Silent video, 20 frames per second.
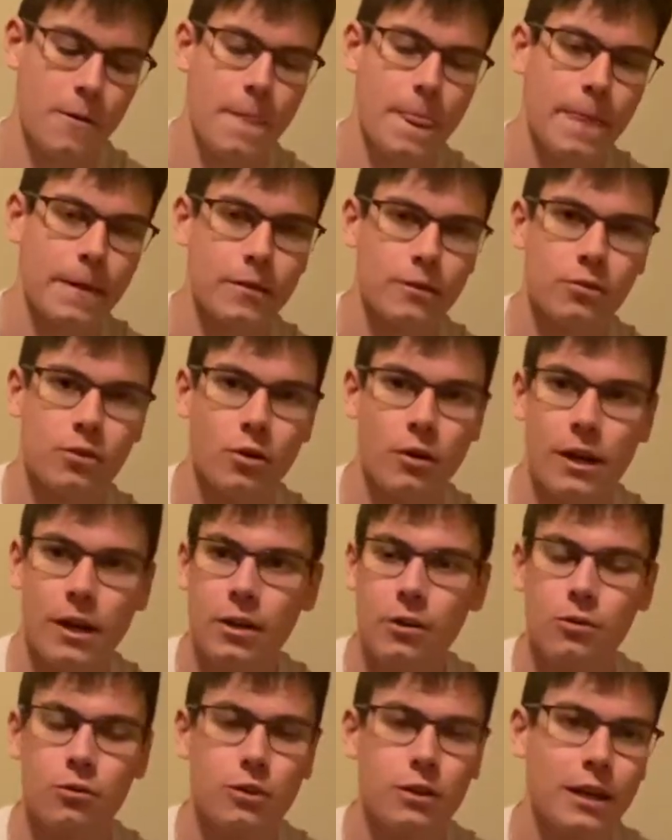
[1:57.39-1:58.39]
So
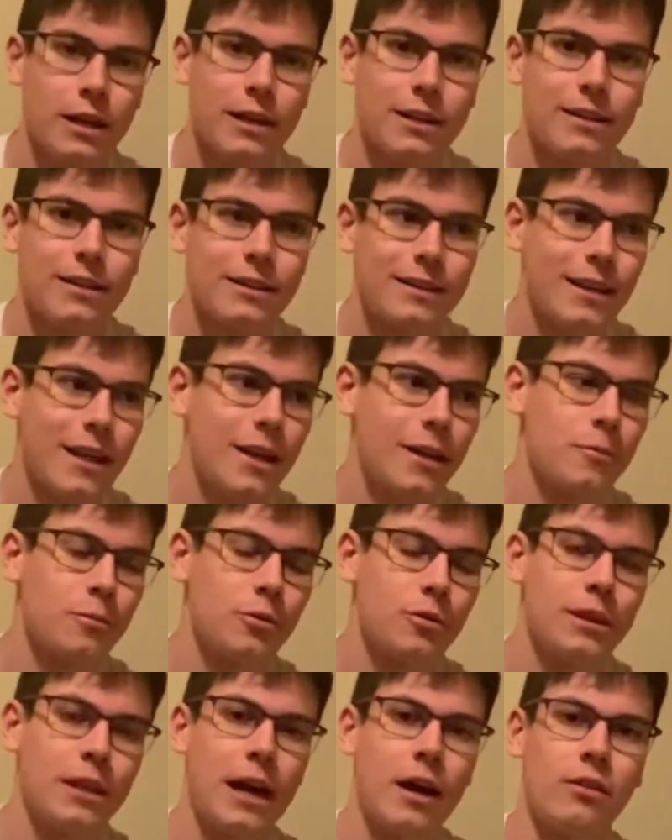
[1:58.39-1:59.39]
Anchor, again, 10 per
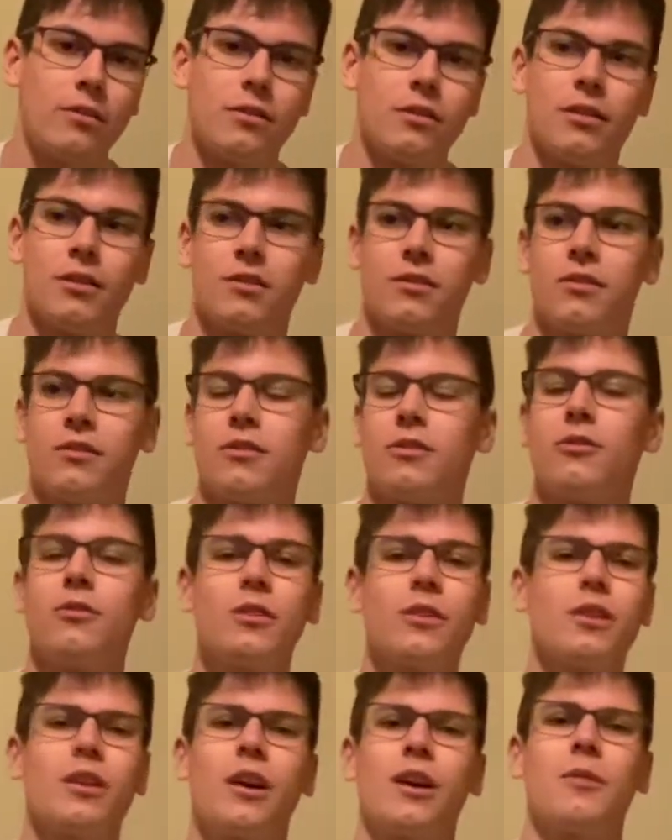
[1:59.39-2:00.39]
1,000 listens, and you can
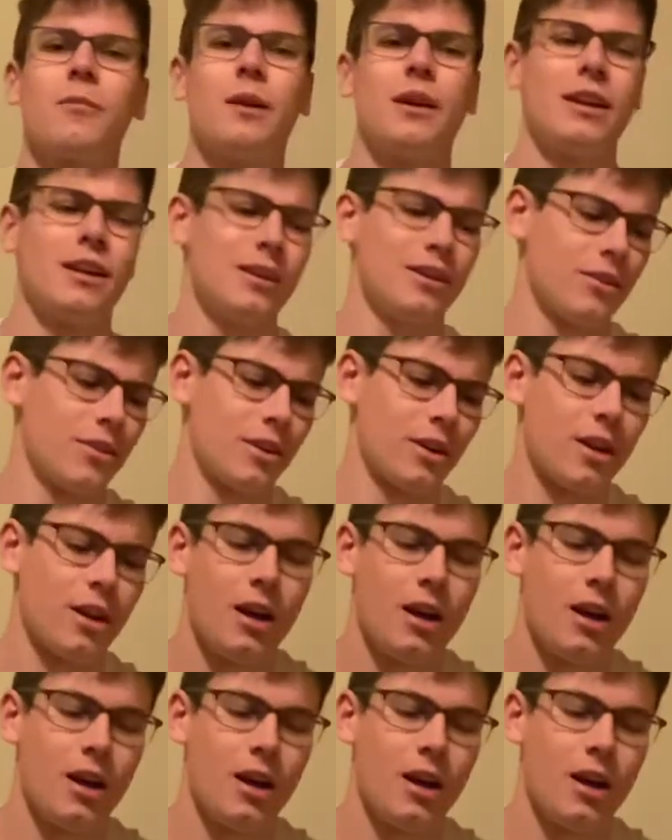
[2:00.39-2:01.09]
talk about anything.